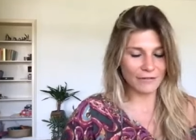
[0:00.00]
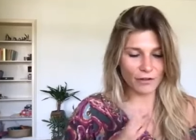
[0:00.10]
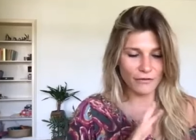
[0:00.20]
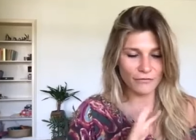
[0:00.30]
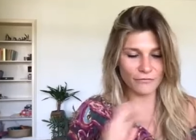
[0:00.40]

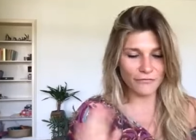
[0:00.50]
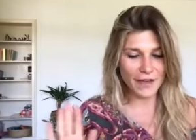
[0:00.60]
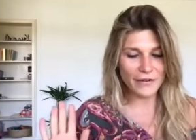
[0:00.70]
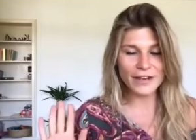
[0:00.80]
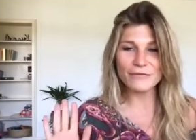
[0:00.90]
I've got a
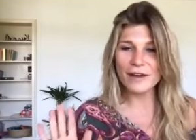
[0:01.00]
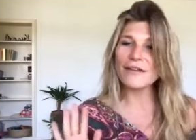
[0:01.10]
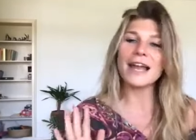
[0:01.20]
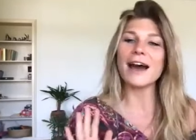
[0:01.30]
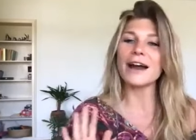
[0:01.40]
very,
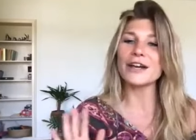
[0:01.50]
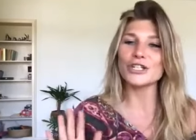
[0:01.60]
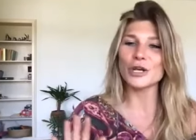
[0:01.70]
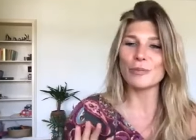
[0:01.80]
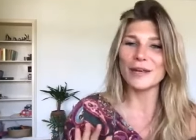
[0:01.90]
very
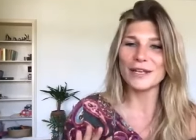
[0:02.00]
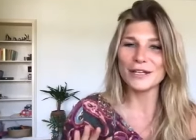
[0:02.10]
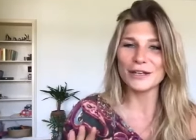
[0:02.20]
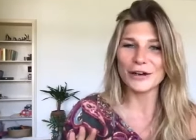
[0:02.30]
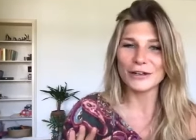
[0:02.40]
harsh
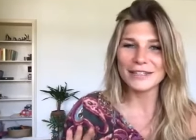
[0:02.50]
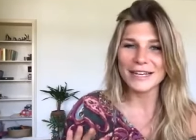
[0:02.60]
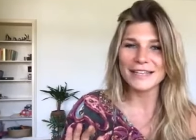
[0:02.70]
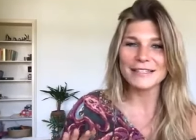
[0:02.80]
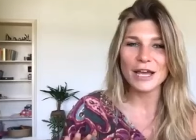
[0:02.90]
opinion on
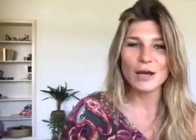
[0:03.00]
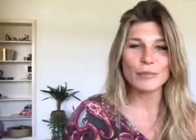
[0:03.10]
this,